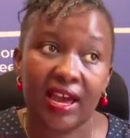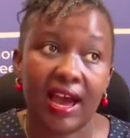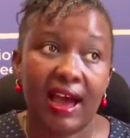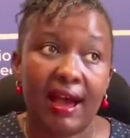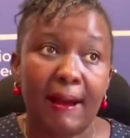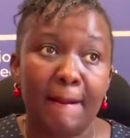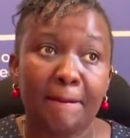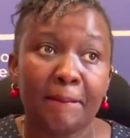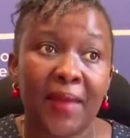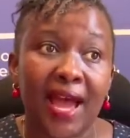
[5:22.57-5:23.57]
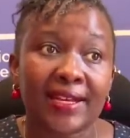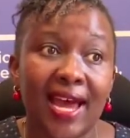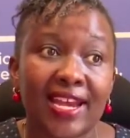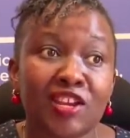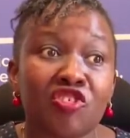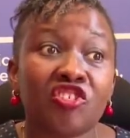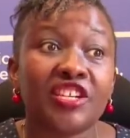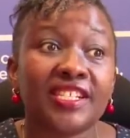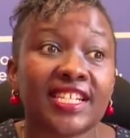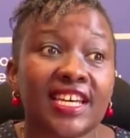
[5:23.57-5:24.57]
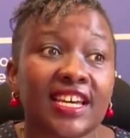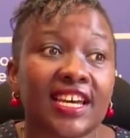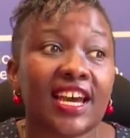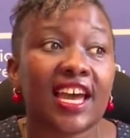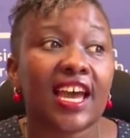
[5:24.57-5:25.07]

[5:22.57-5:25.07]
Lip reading: and increasing,